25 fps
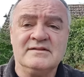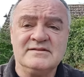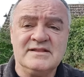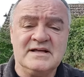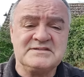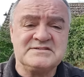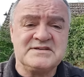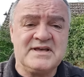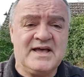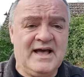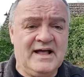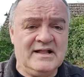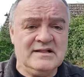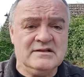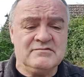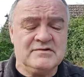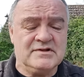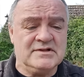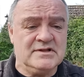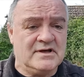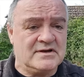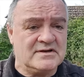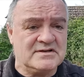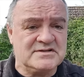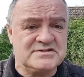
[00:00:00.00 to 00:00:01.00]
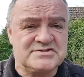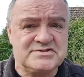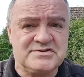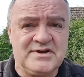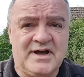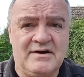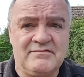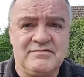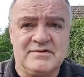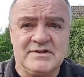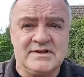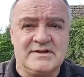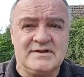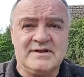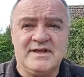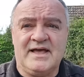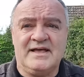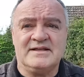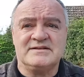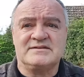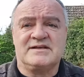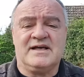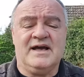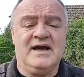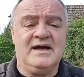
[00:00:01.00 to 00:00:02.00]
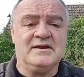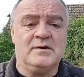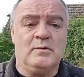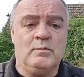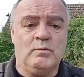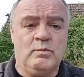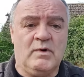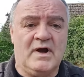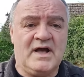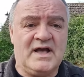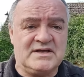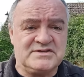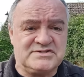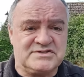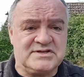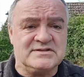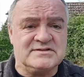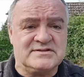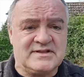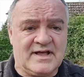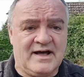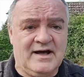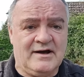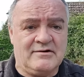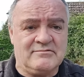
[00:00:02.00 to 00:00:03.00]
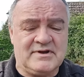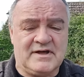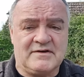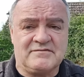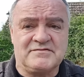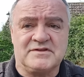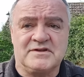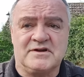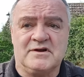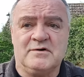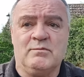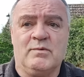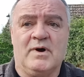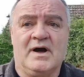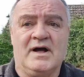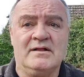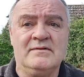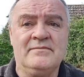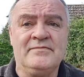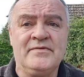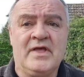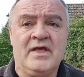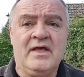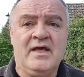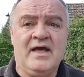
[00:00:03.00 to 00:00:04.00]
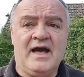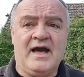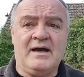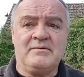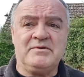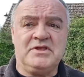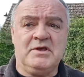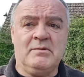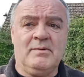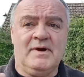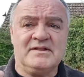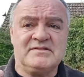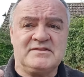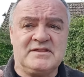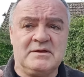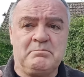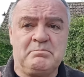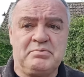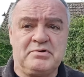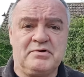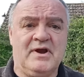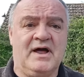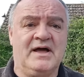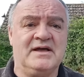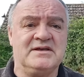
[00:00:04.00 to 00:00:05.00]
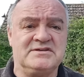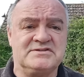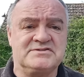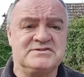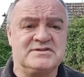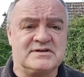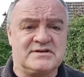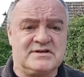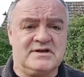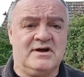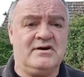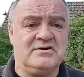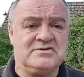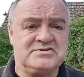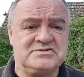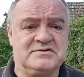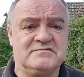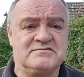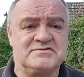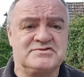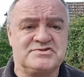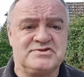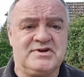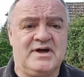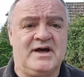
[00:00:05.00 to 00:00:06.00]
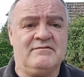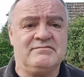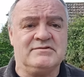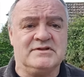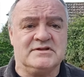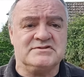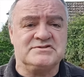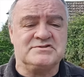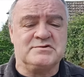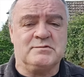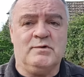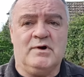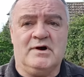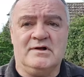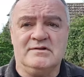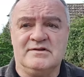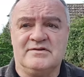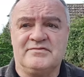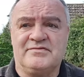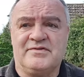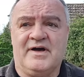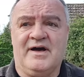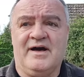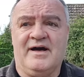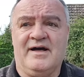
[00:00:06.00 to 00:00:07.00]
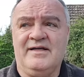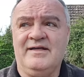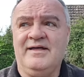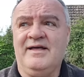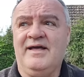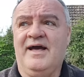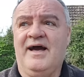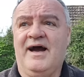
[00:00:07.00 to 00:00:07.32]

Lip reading: That's a hell of a lot of travel and it kind of wears you down after a while. I mean, you add the price, the cost of traveling to all of that.